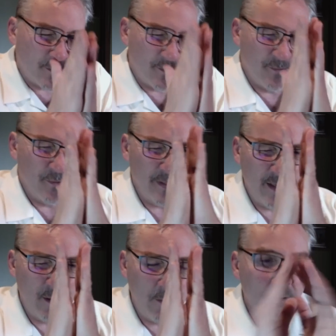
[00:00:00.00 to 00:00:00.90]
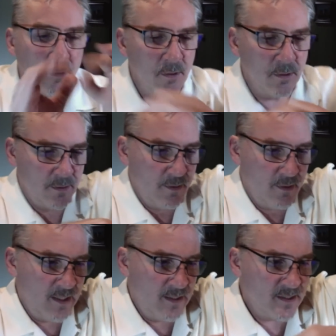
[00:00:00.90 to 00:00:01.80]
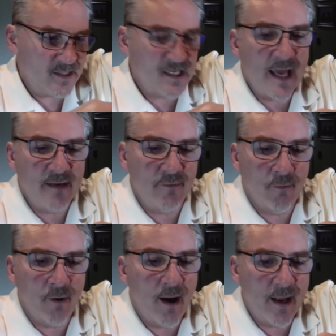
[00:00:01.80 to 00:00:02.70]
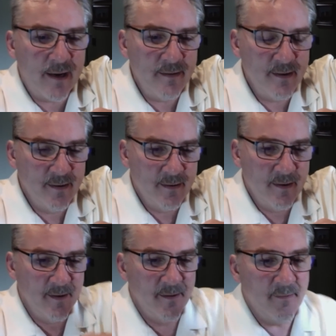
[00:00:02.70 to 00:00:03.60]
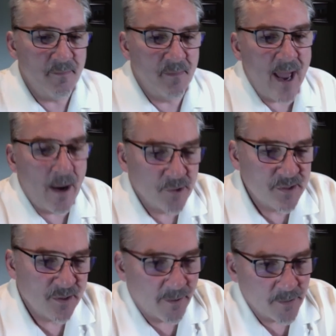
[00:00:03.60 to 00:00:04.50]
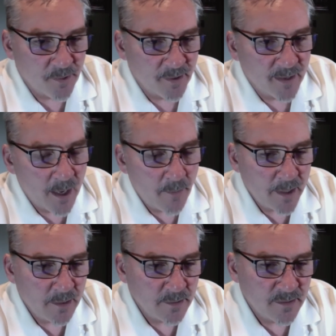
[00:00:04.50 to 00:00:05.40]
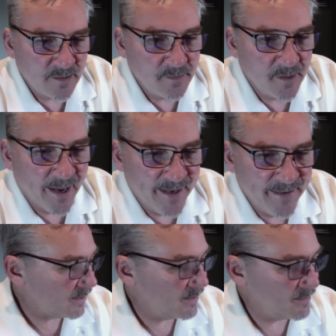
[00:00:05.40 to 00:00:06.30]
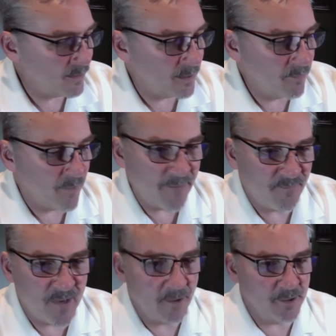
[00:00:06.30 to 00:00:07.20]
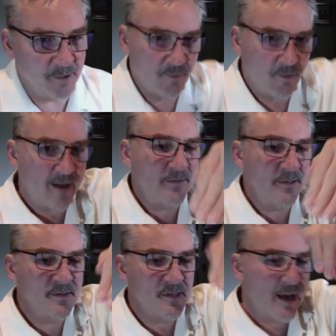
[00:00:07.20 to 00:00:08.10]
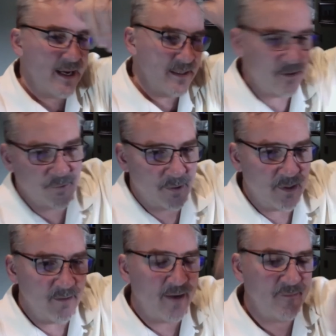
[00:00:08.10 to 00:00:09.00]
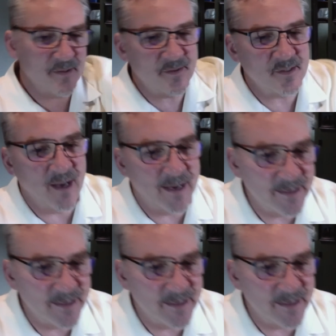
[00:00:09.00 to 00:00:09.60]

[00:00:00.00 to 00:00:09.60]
drilling a hole in the side of a rod, that was the hard part. How am I going to do that? And I failed, off to the side, crooked off to the side.